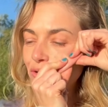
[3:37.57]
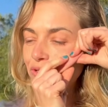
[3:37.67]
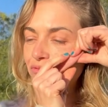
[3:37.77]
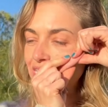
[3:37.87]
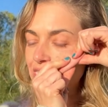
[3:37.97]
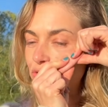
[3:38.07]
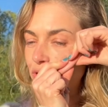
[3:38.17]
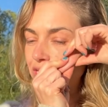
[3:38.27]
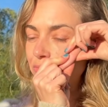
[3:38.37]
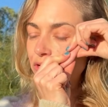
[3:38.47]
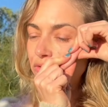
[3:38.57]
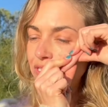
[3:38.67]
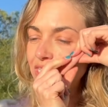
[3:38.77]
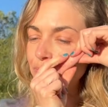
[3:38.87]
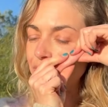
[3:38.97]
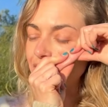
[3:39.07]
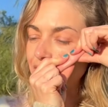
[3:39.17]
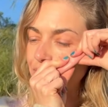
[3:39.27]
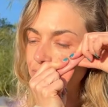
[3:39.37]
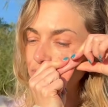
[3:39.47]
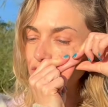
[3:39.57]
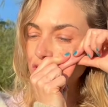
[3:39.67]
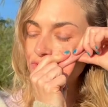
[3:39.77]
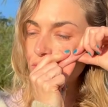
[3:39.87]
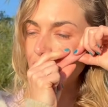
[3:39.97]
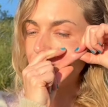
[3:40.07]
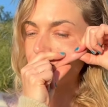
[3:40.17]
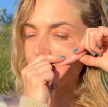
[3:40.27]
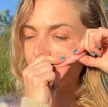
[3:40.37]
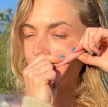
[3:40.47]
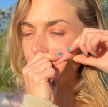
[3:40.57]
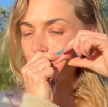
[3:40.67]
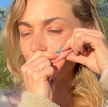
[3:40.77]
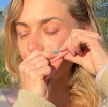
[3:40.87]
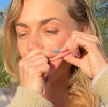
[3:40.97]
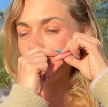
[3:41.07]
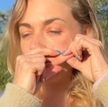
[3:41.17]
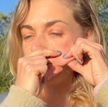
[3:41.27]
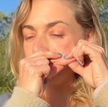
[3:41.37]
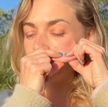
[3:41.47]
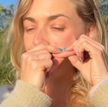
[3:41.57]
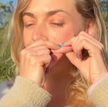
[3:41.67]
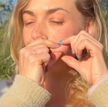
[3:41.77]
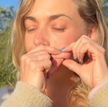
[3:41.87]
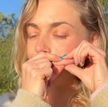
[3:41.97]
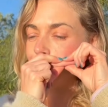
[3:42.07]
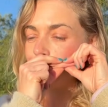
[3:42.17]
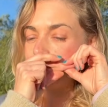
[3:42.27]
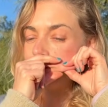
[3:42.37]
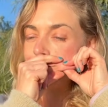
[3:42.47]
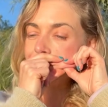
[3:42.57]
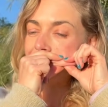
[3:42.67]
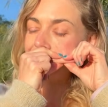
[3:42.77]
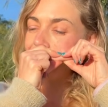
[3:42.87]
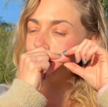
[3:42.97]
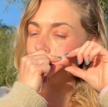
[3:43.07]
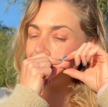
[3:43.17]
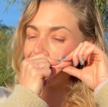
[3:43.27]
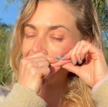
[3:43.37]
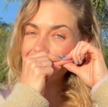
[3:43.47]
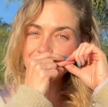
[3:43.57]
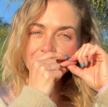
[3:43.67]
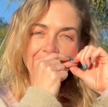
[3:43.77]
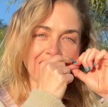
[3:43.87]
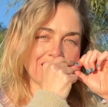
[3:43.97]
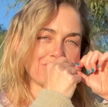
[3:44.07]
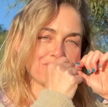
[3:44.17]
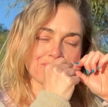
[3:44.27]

invest into a little bit of a deeper transformation, or you just want to follow along here on YouTube, either way is fine.